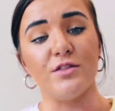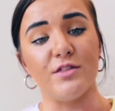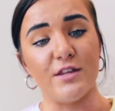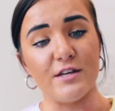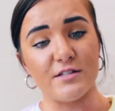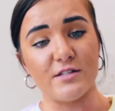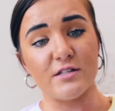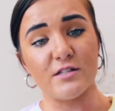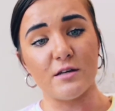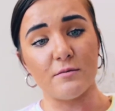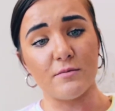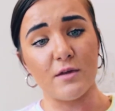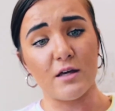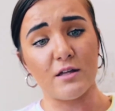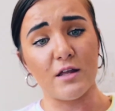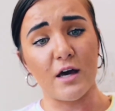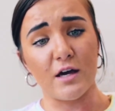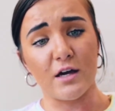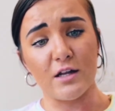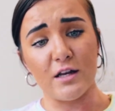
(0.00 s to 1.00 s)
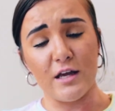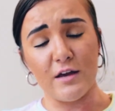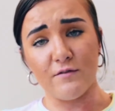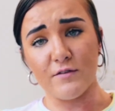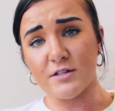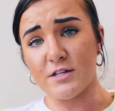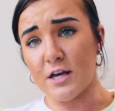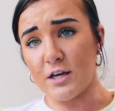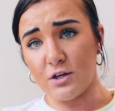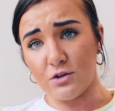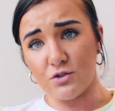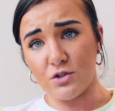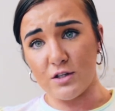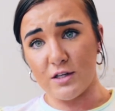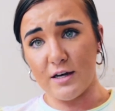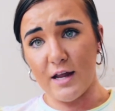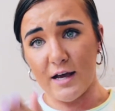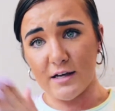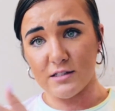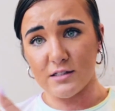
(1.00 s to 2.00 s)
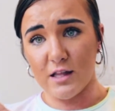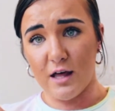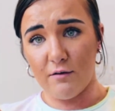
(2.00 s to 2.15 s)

this is something that could even take you to the next